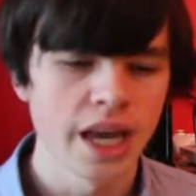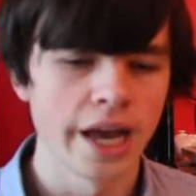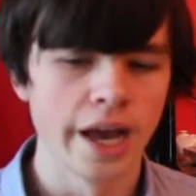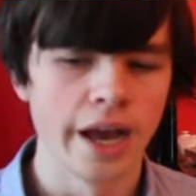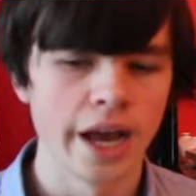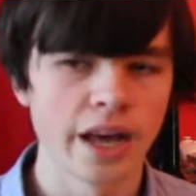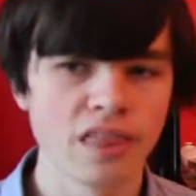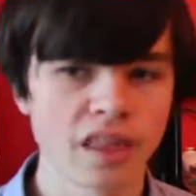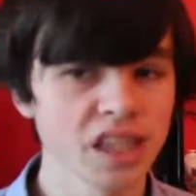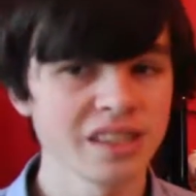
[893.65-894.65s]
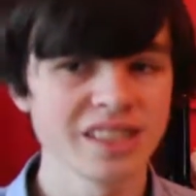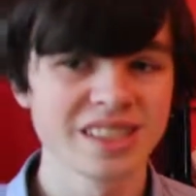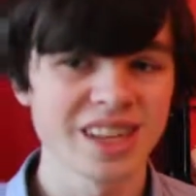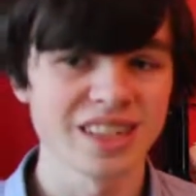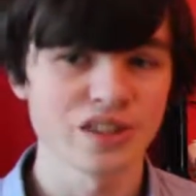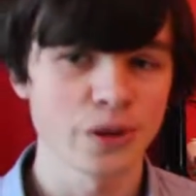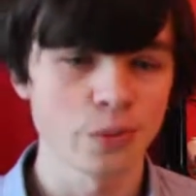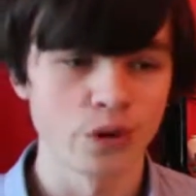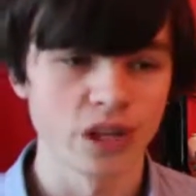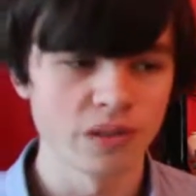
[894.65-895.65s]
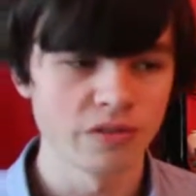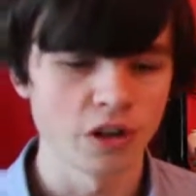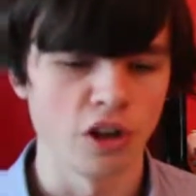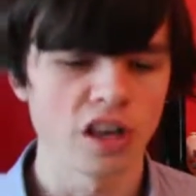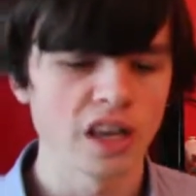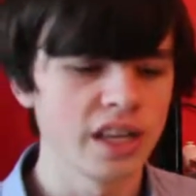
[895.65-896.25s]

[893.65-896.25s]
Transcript: Uh, and that is actually really fun.